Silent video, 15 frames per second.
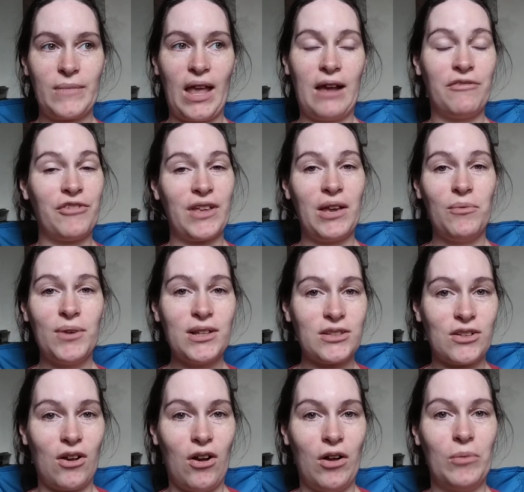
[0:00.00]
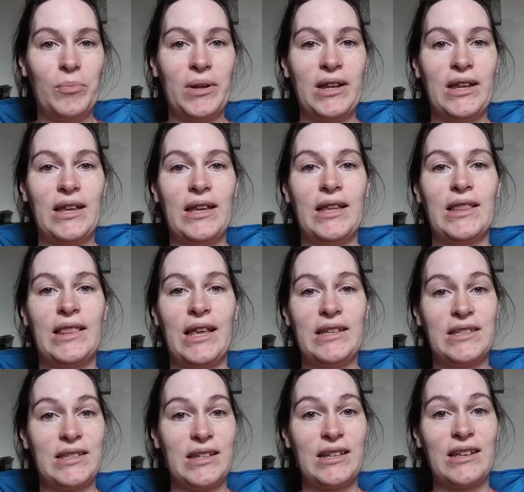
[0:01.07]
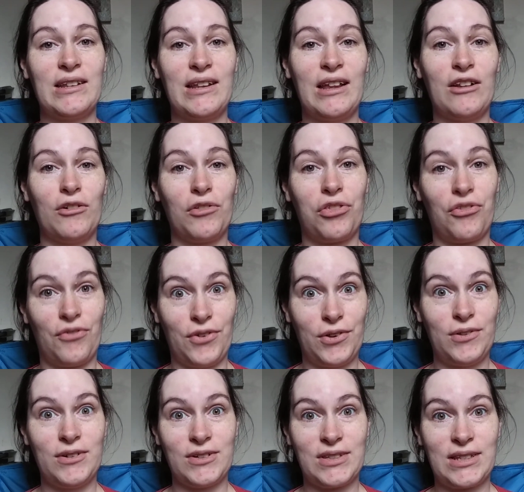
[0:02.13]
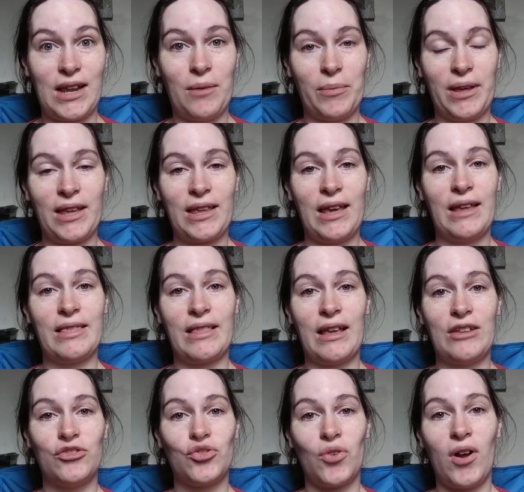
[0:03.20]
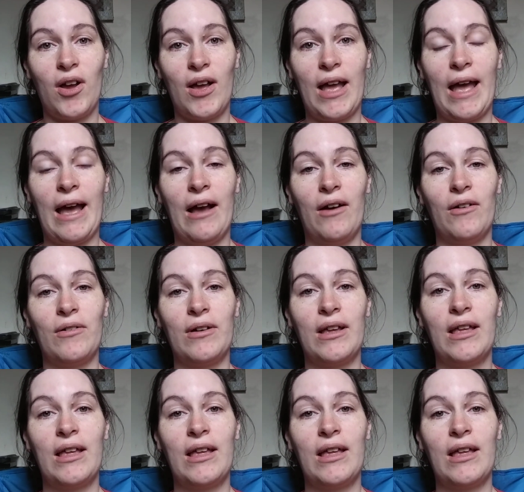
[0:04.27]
I forget what it's called, but they stick a needle through your stomach and they draw out